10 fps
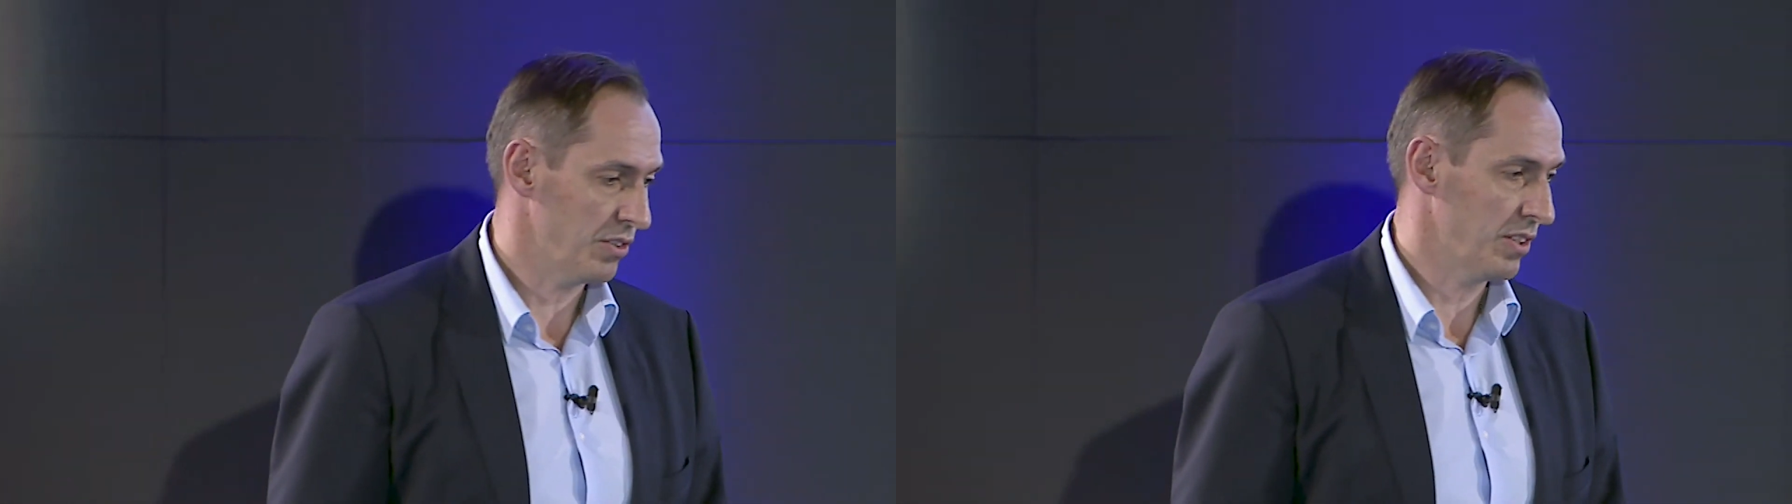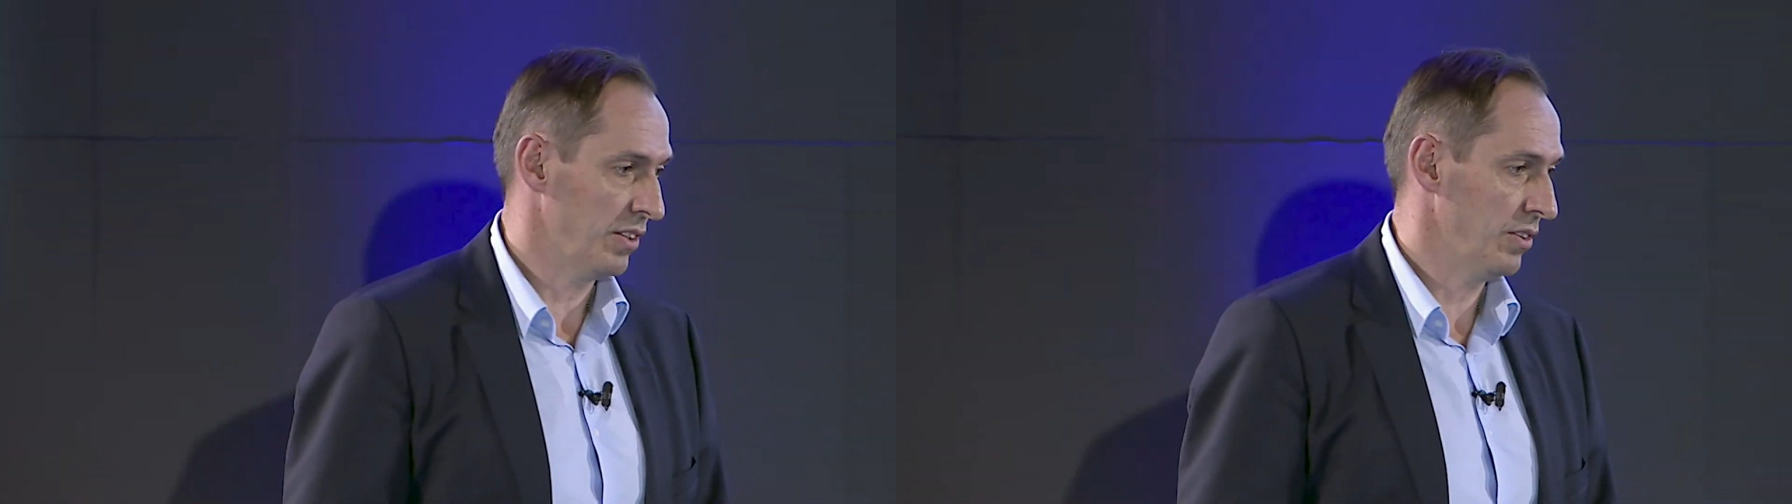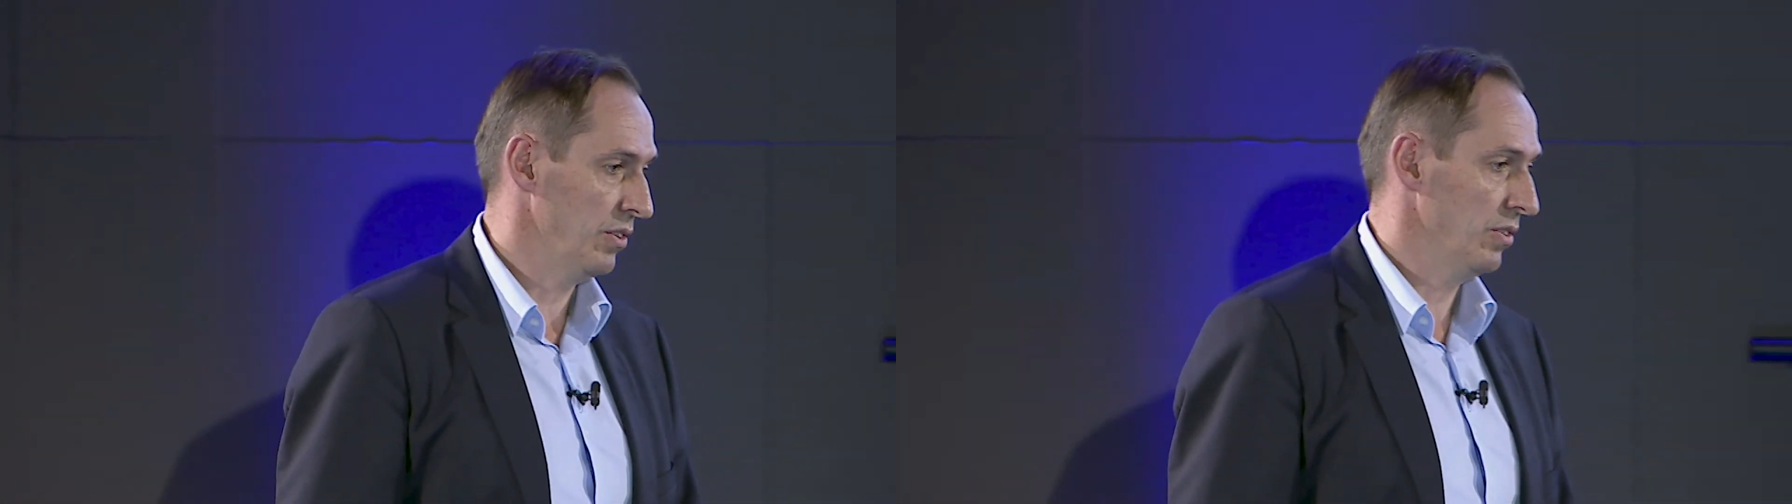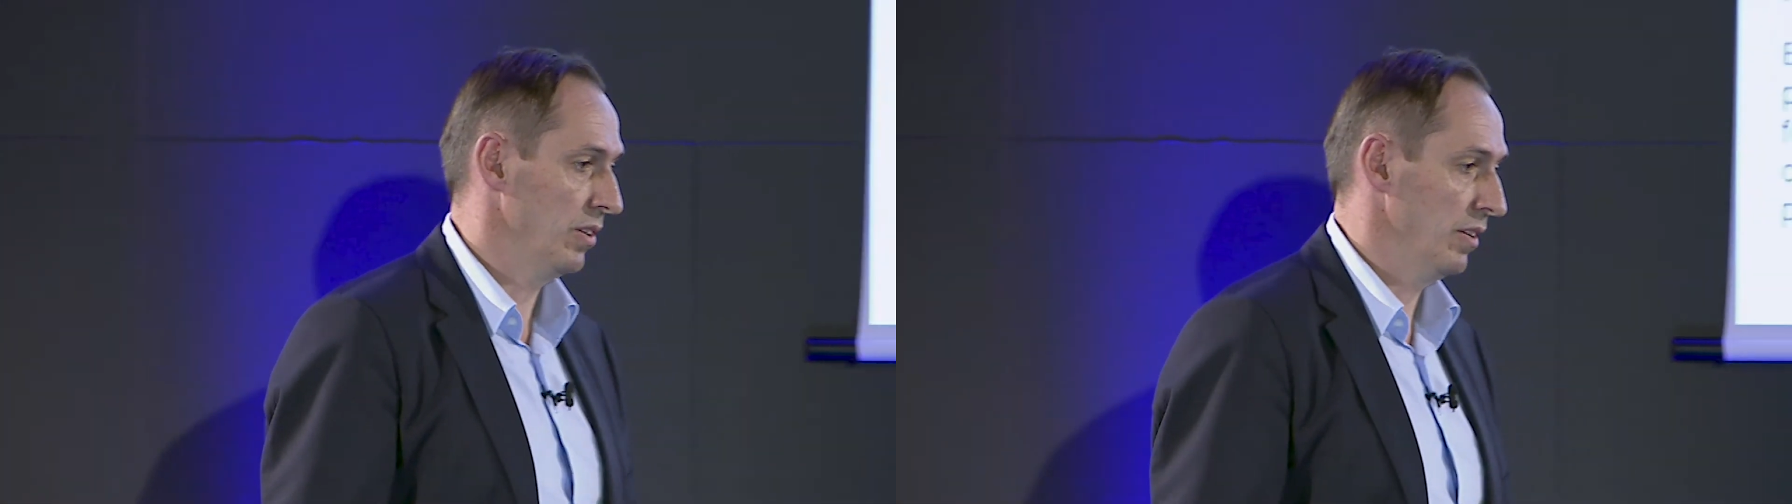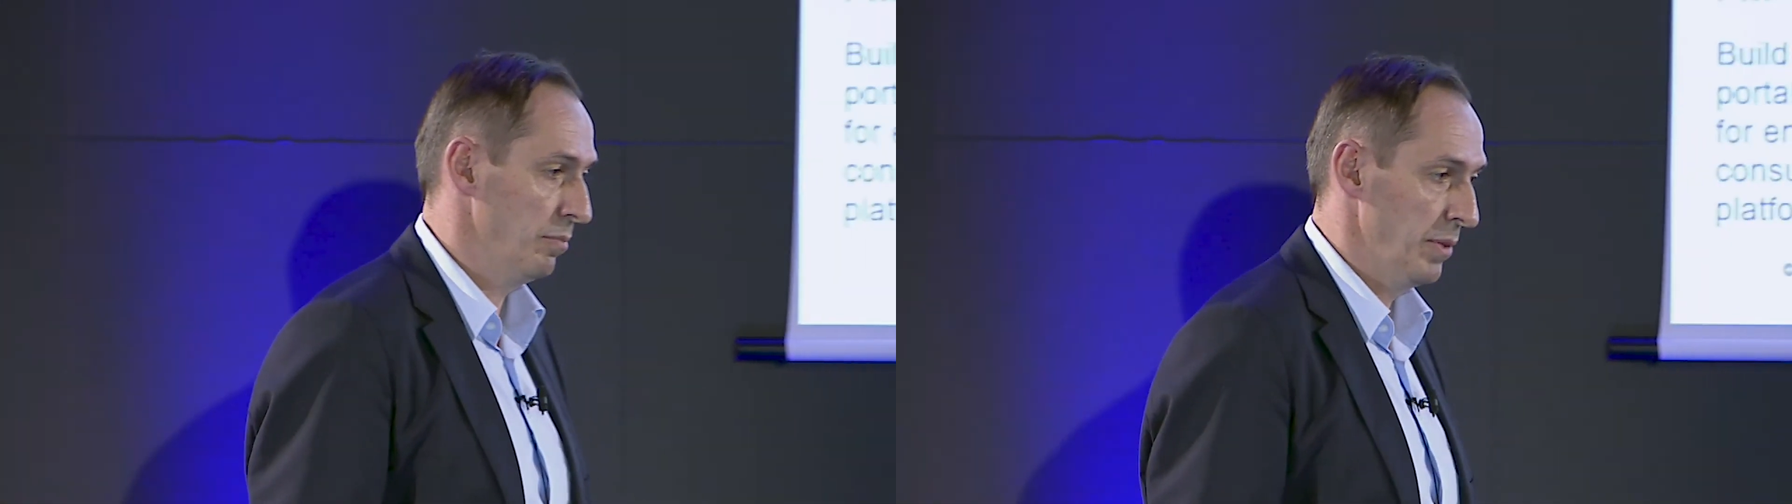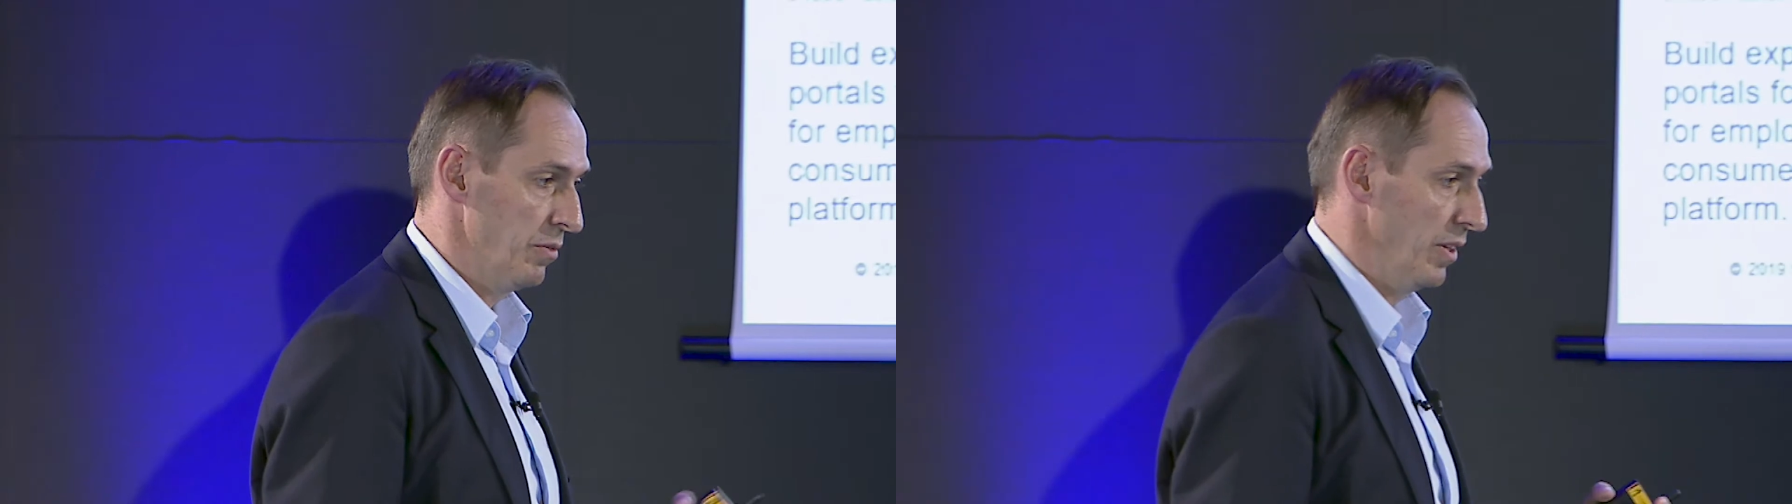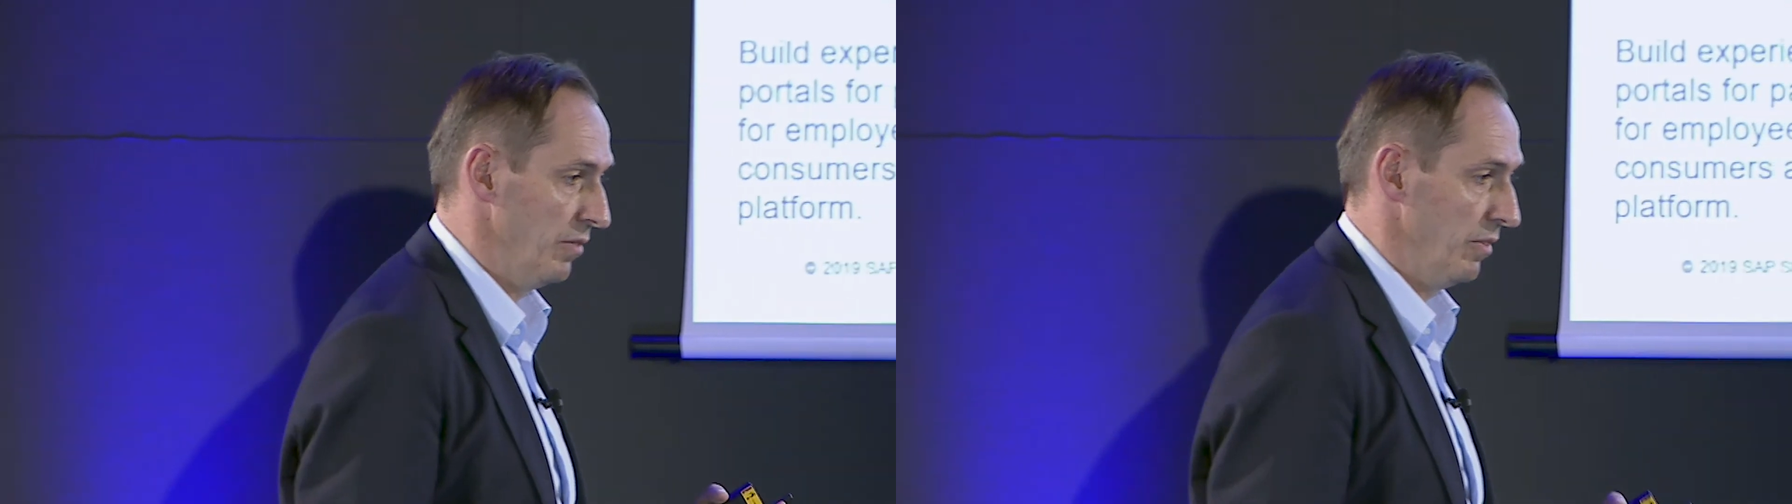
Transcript: that you have been written